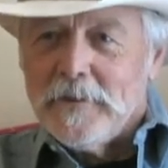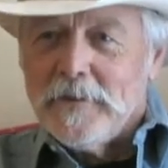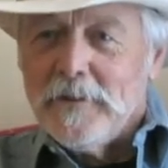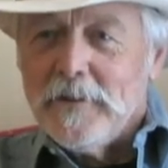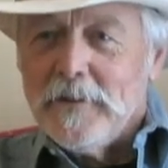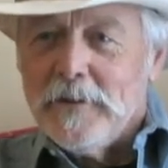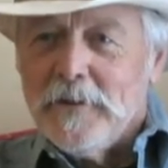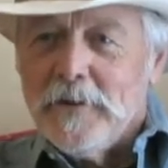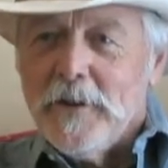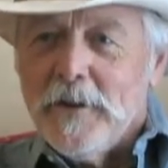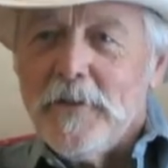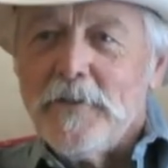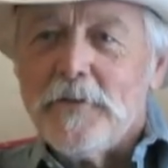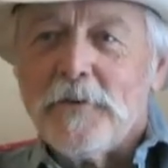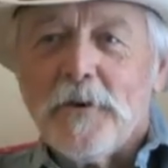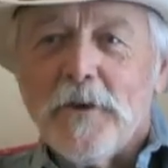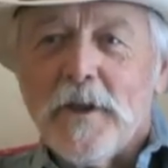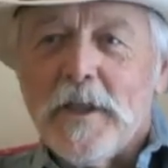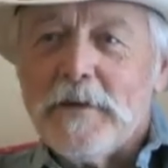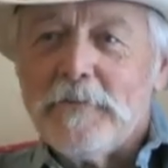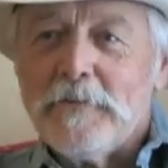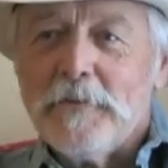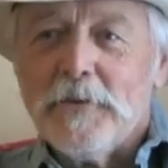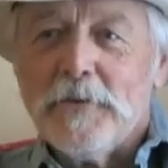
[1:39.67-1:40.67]
another
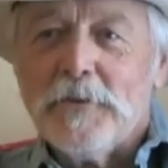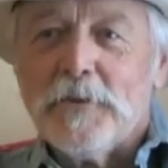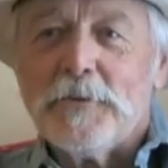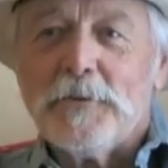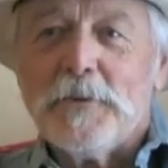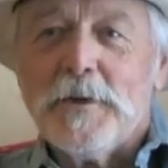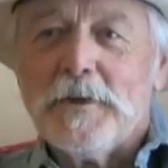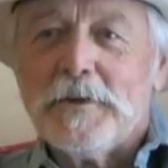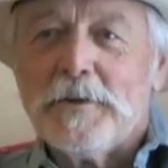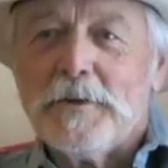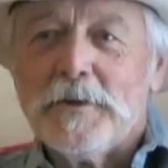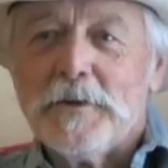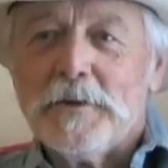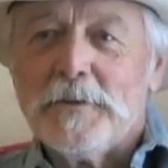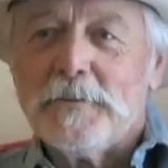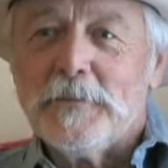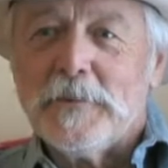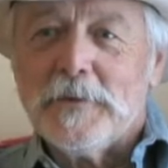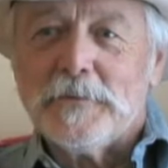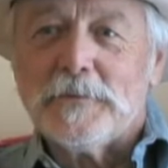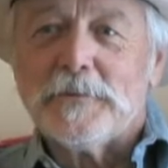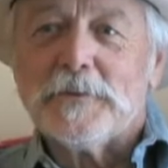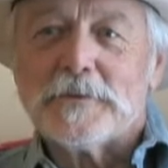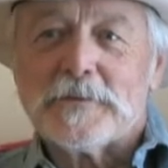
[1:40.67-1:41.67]
level that went to them
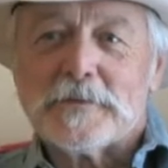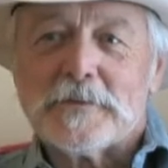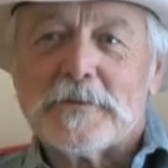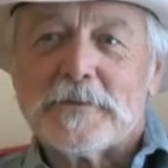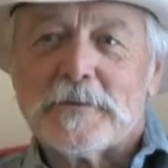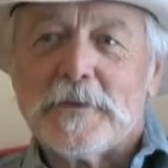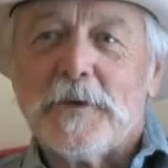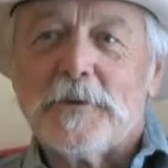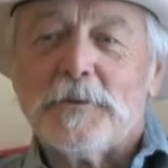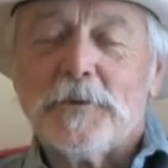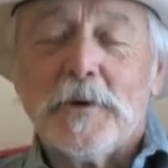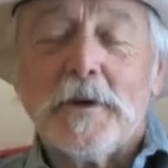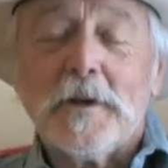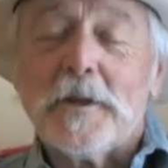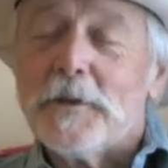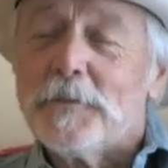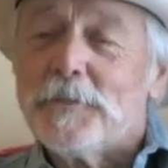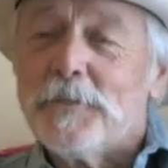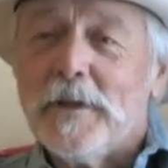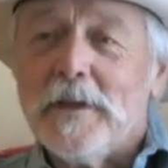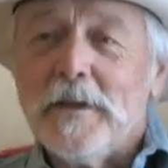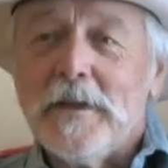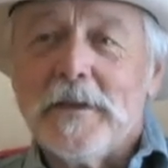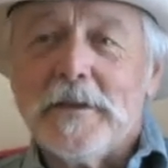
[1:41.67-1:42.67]
that was really
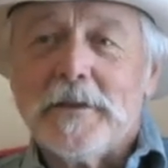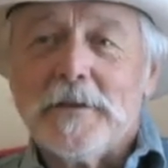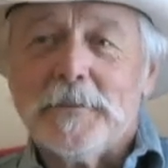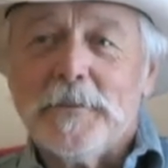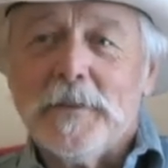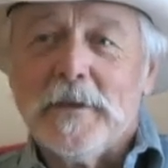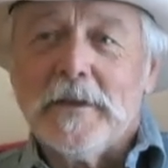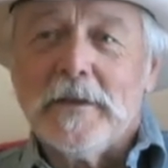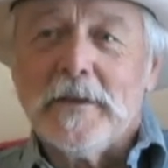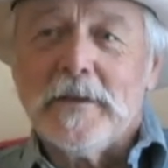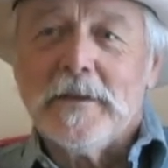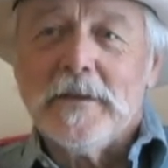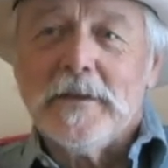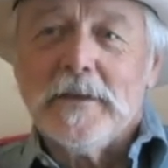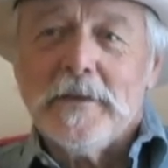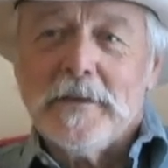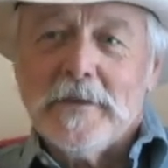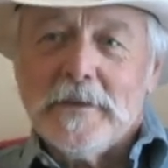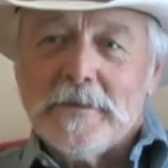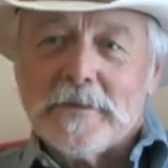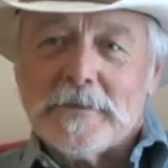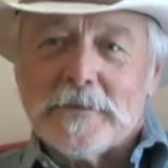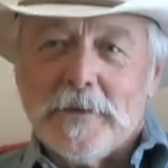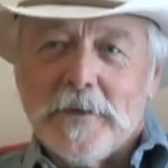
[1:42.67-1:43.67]
appealing to me.
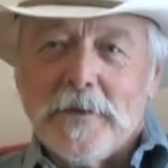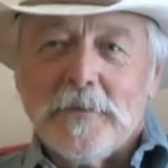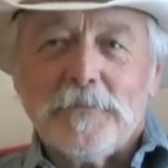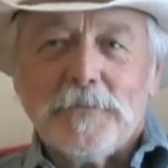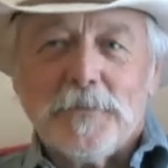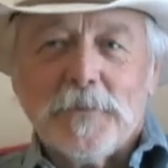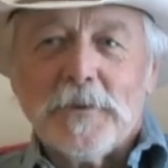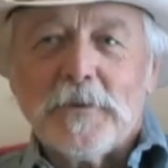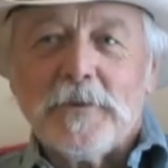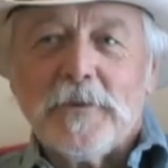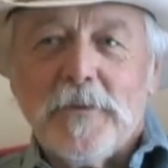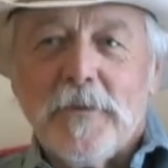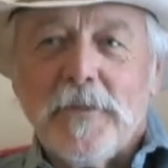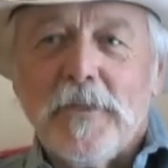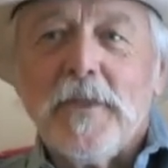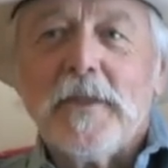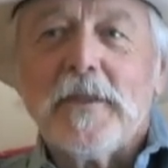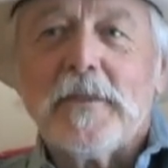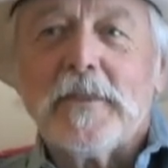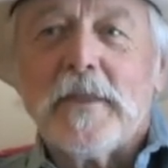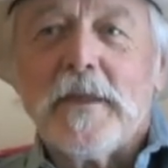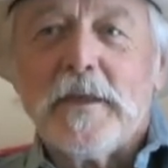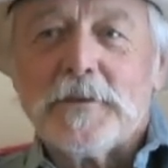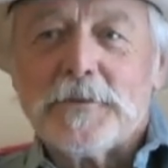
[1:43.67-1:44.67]
So I would
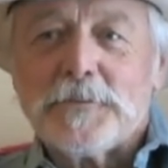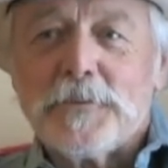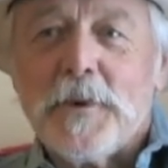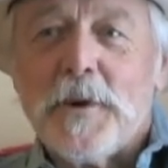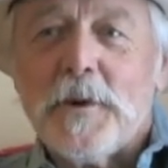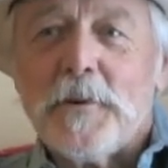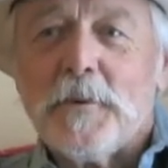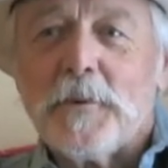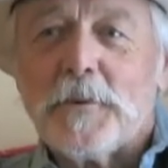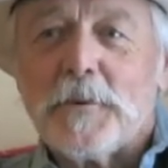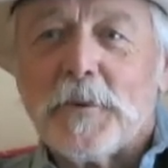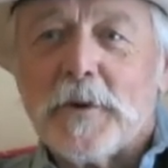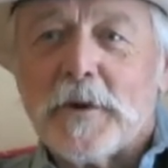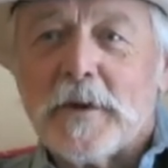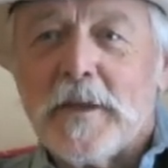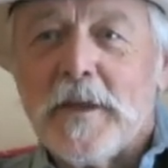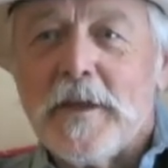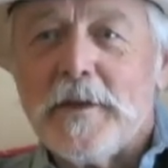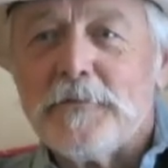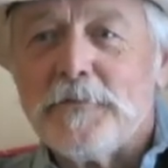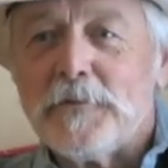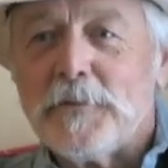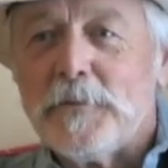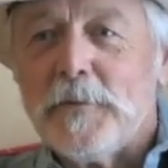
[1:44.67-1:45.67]
think that's probably where it
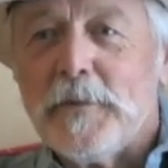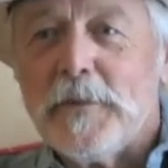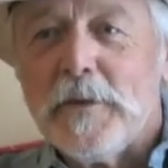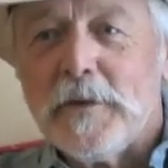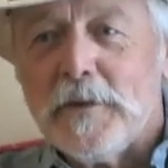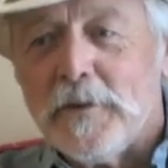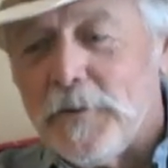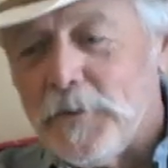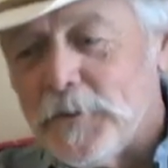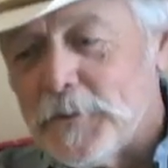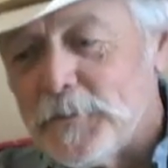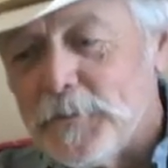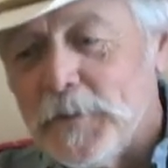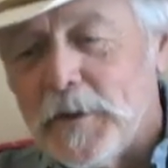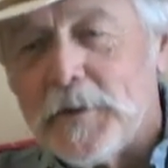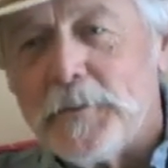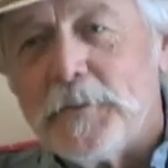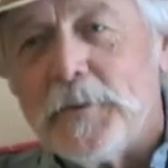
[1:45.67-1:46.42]
came from, and then ultimately